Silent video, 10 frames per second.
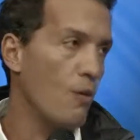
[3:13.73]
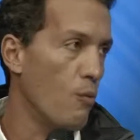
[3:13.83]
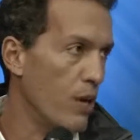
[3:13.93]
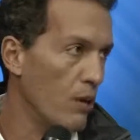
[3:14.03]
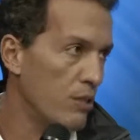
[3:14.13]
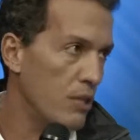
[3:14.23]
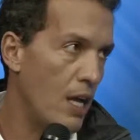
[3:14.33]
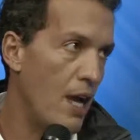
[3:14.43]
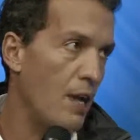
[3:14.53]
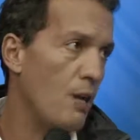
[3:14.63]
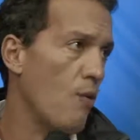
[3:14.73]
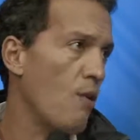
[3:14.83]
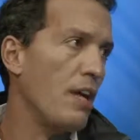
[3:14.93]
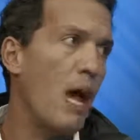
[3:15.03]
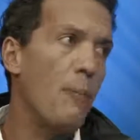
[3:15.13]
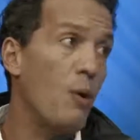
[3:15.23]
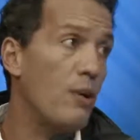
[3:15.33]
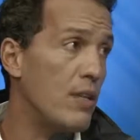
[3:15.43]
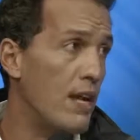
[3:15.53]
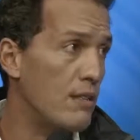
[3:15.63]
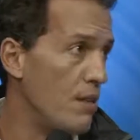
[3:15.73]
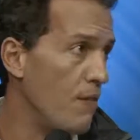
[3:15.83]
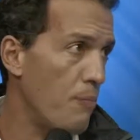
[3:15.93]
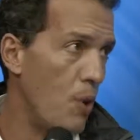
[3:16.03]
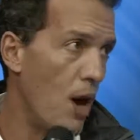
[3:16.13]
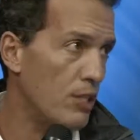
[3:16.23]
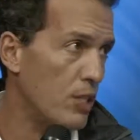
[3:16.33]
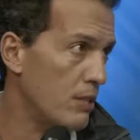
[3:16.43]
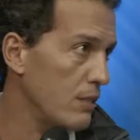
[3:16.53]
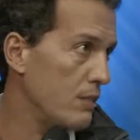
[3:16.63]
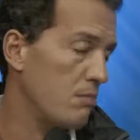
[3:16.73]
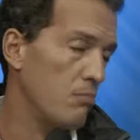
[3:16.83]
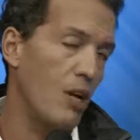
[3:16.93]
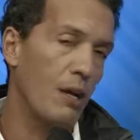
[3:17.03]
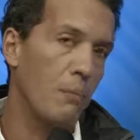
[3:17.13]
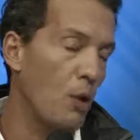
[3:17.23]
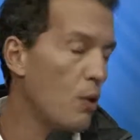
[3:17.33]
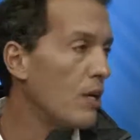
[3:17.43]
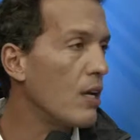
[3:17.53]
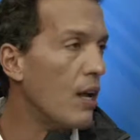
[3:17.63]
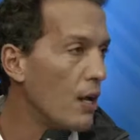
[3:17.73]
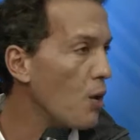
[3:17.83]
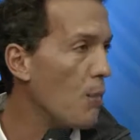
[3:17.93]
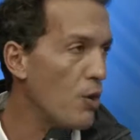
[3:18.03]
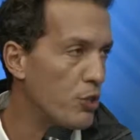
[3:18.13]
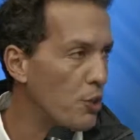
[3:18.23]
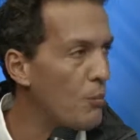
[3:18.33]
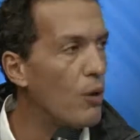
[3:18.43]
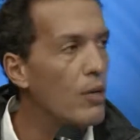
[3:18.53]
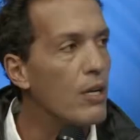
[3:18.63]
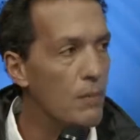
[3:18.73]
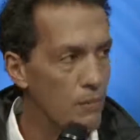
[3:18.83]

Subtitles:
real estate, or capital-intensive projects like building a commercial building.